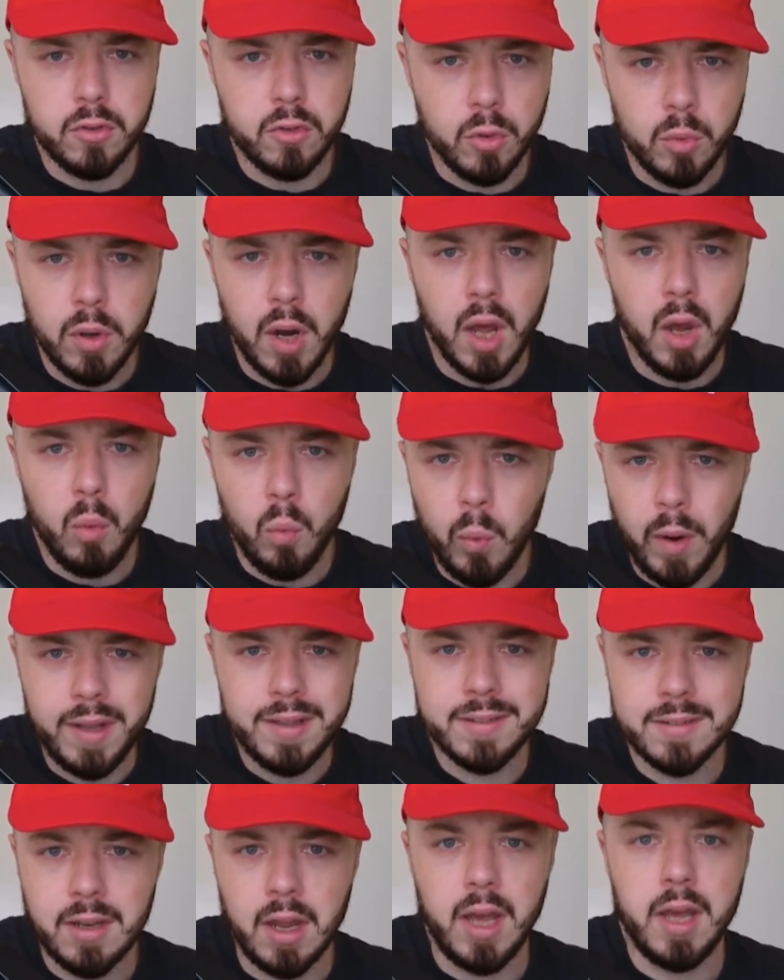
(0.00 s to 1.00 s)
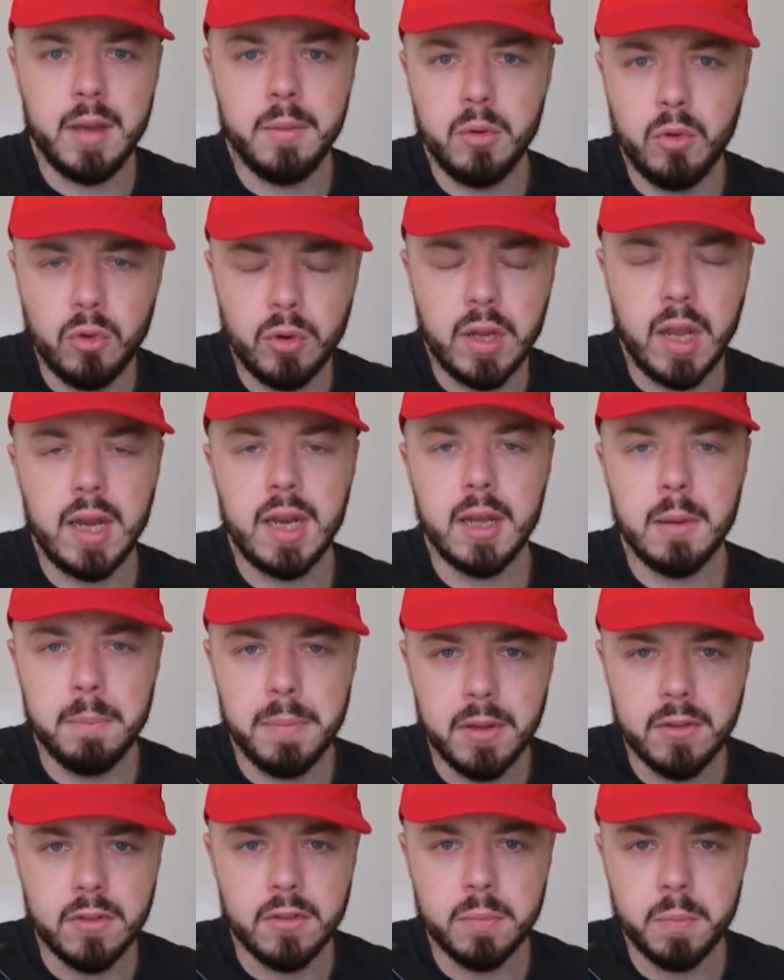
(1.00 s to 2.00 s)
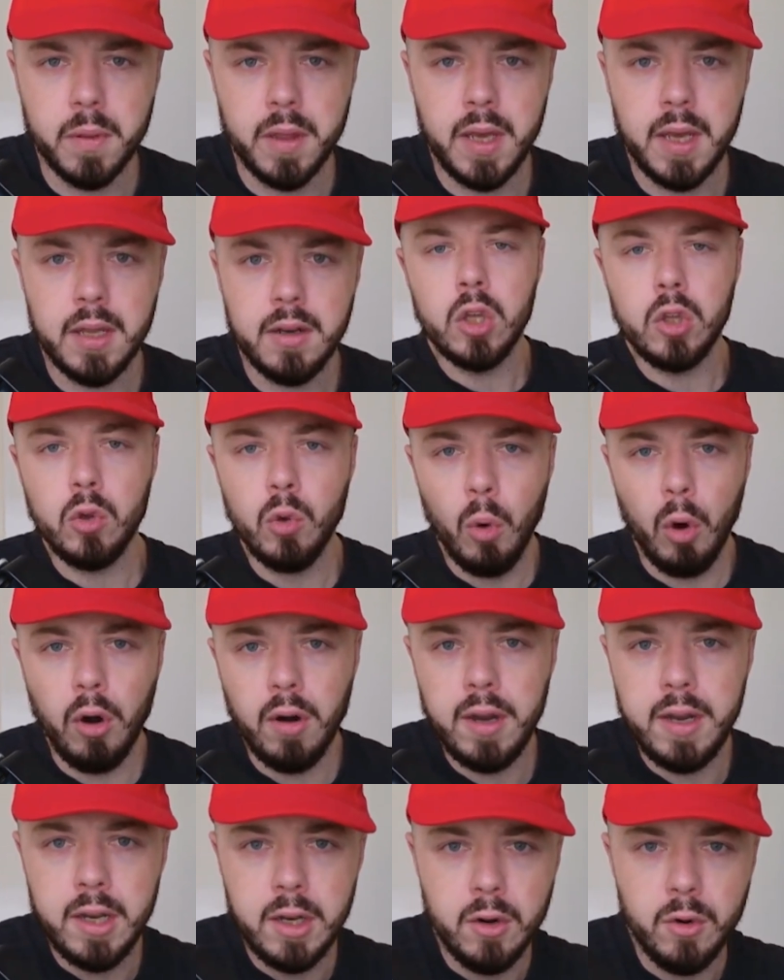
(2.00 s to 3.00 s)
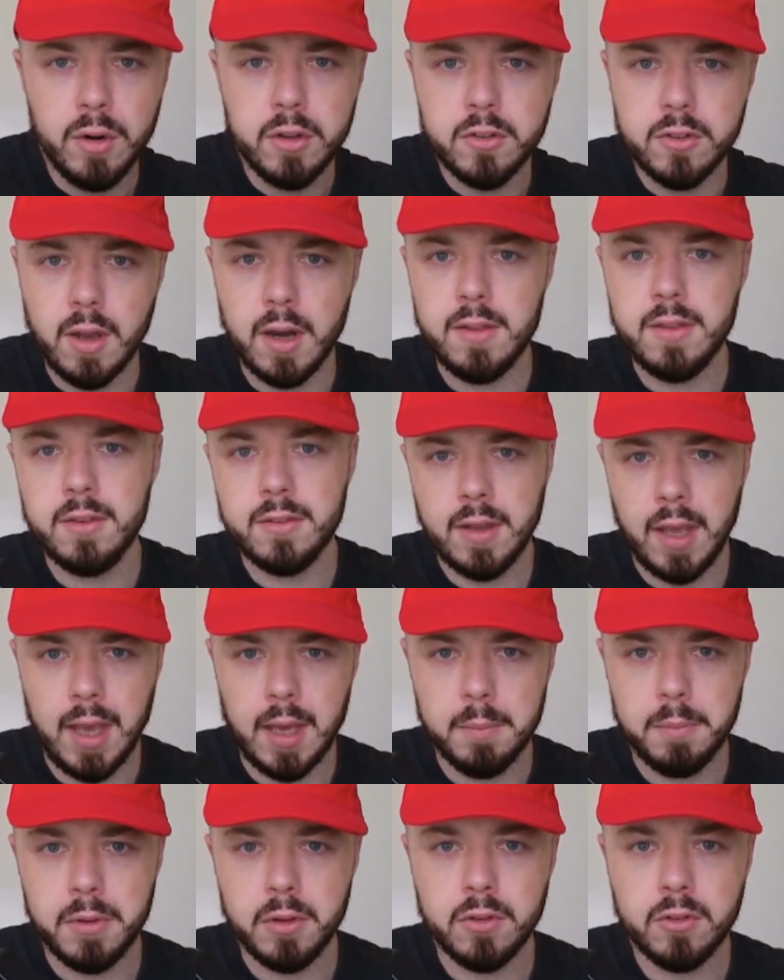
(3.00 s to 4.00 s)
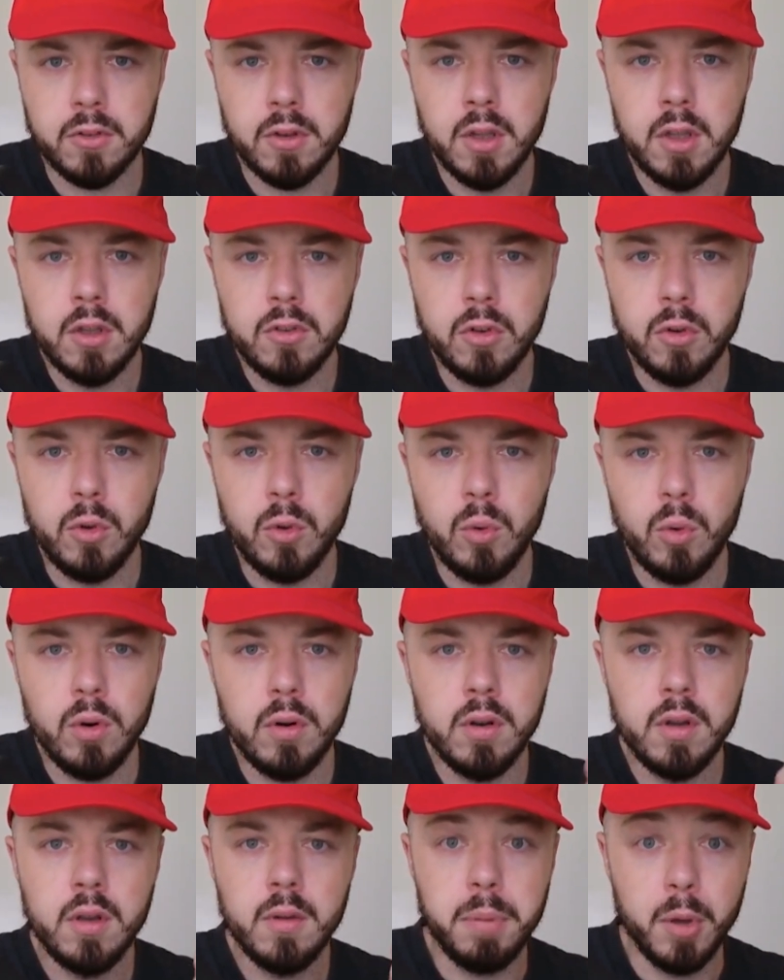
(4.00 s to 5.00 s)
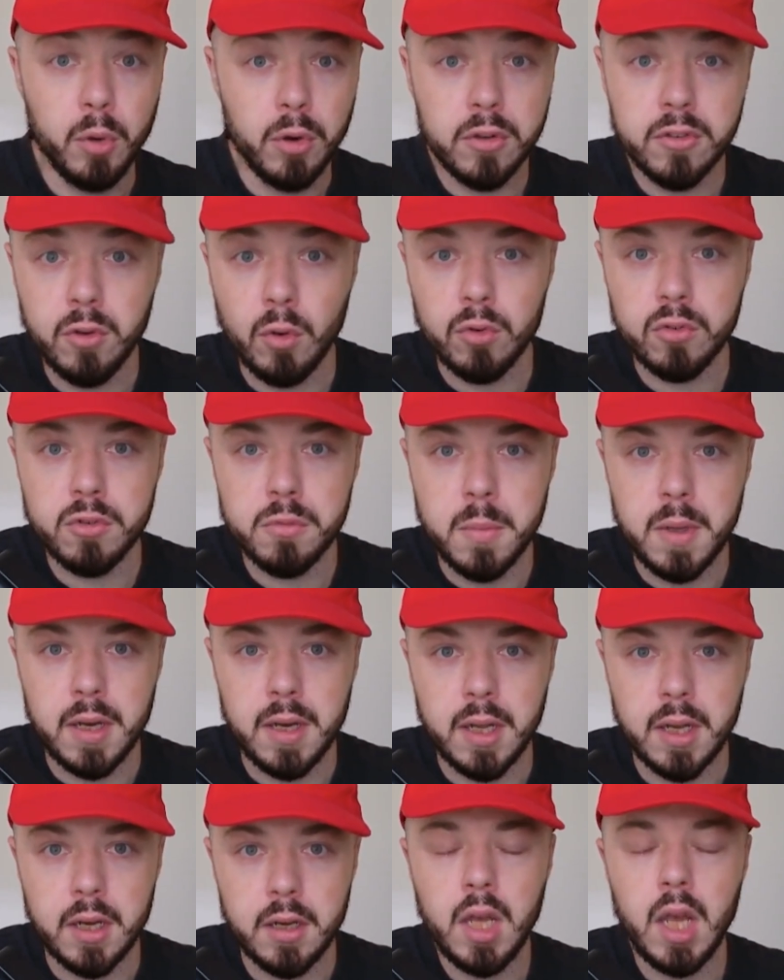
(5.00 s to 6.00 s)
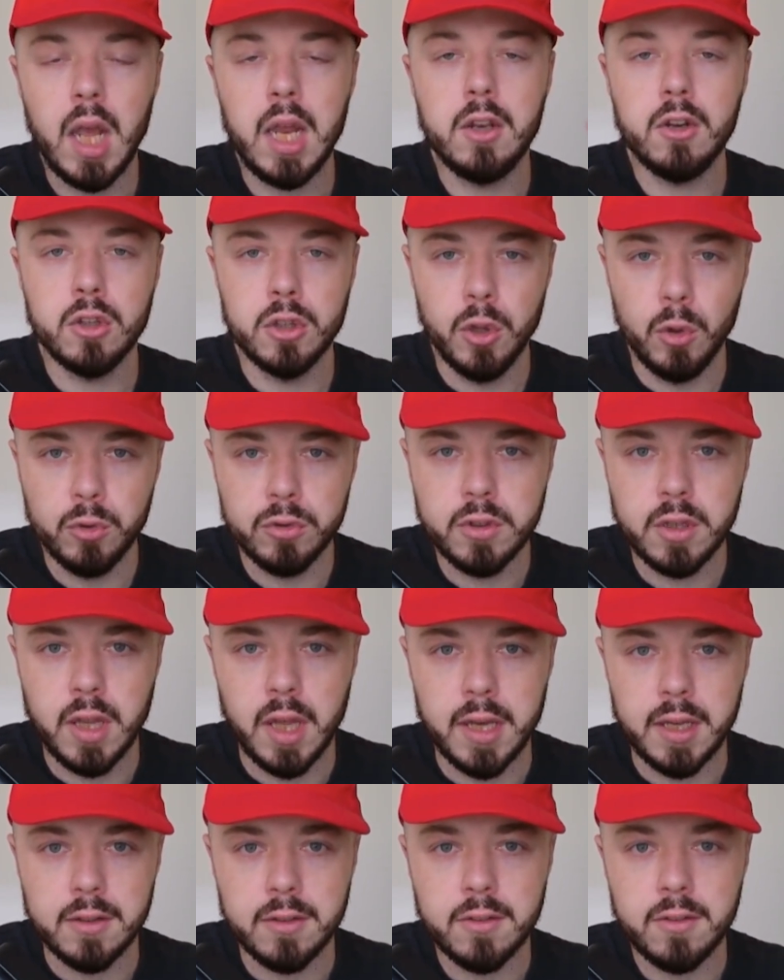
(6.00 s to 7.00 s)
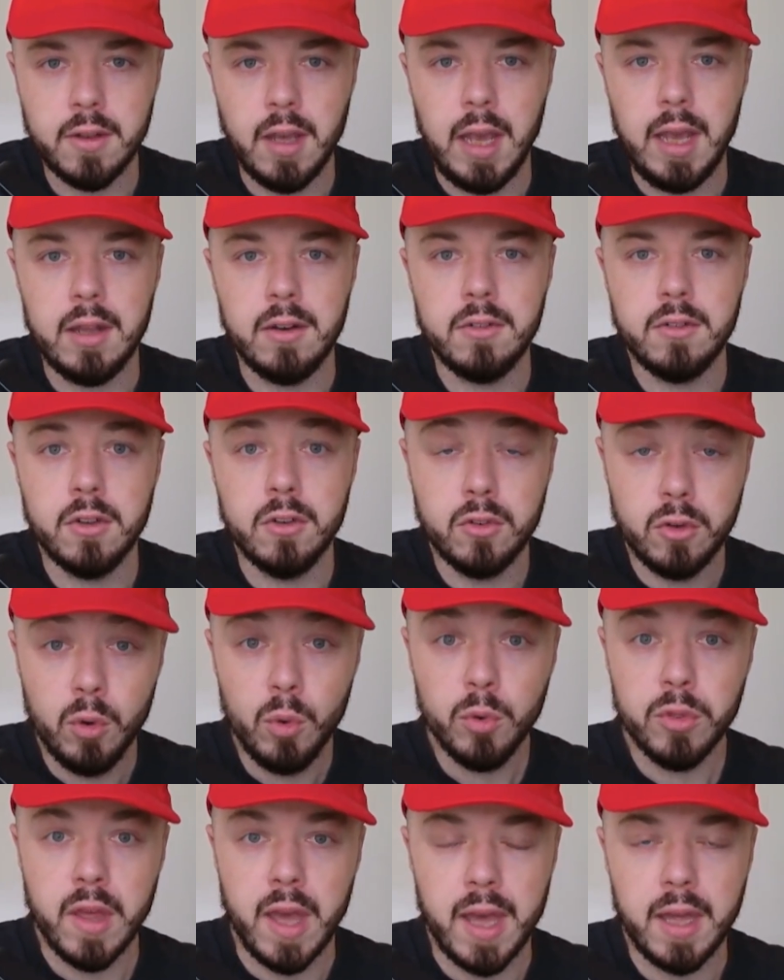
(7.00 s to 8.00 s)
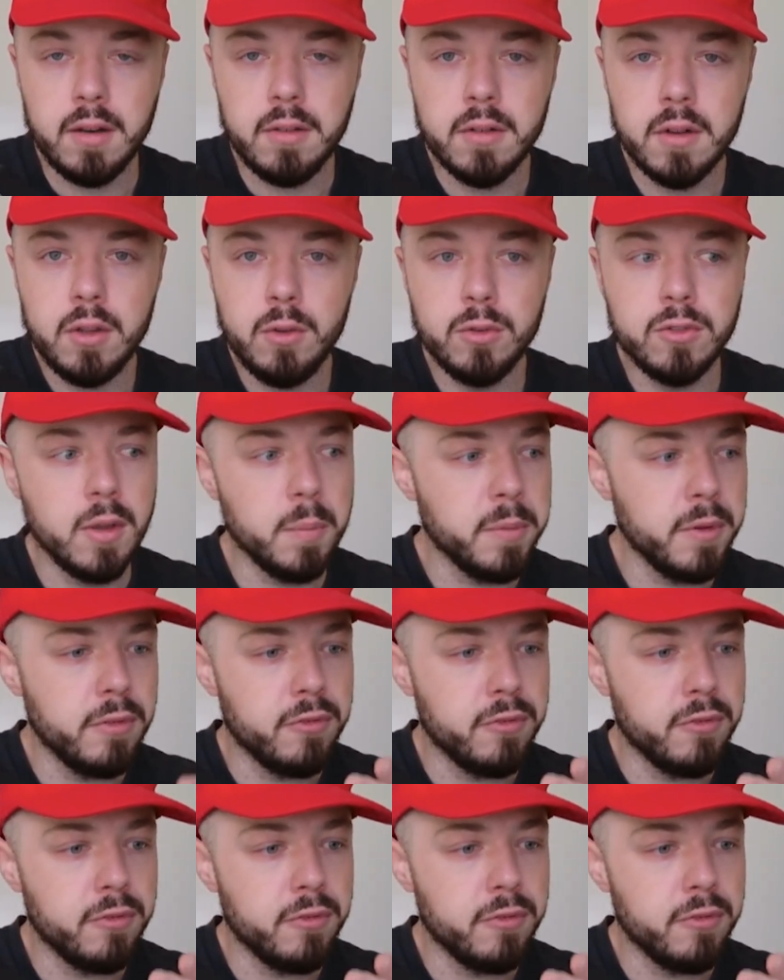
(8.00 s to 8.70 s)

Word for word: Do not waste time creating a business plan. You are here inside of this campus to build a social media and to close clients. And to do that, you simply